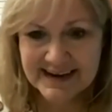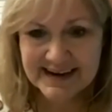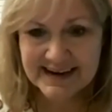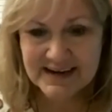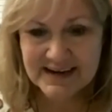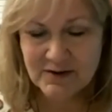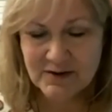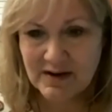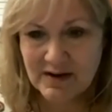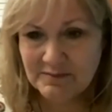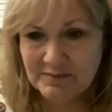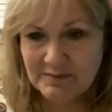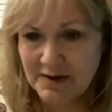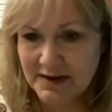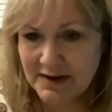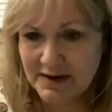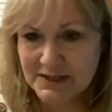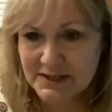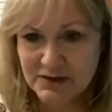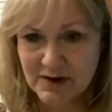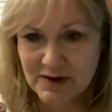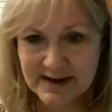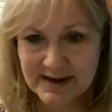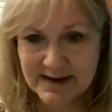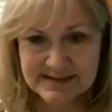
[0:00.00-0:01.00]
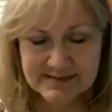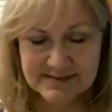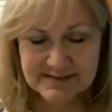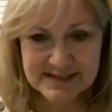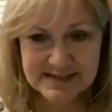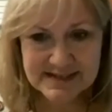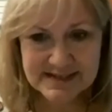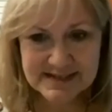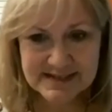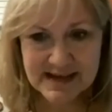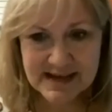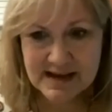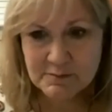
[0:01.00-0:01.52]
I'm not attracted to
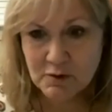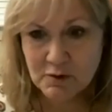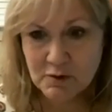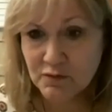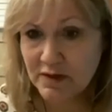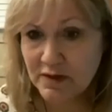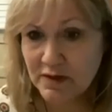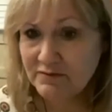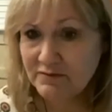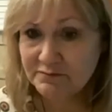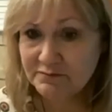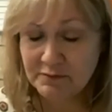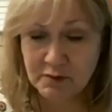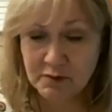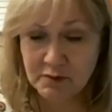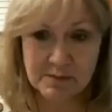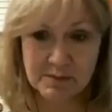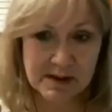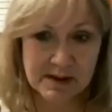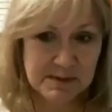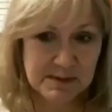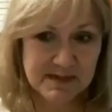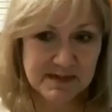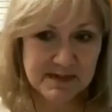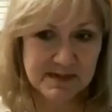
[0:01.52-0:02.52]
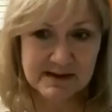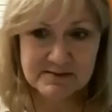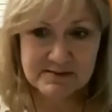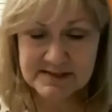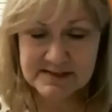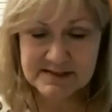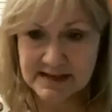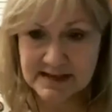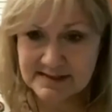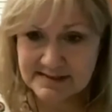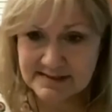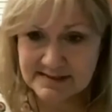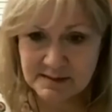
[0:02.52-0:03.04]
them, or maybe they said
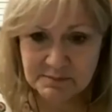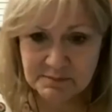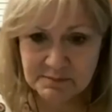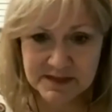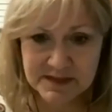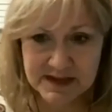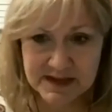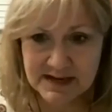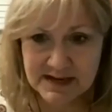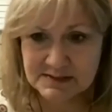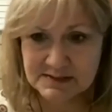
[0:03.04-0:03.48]
something,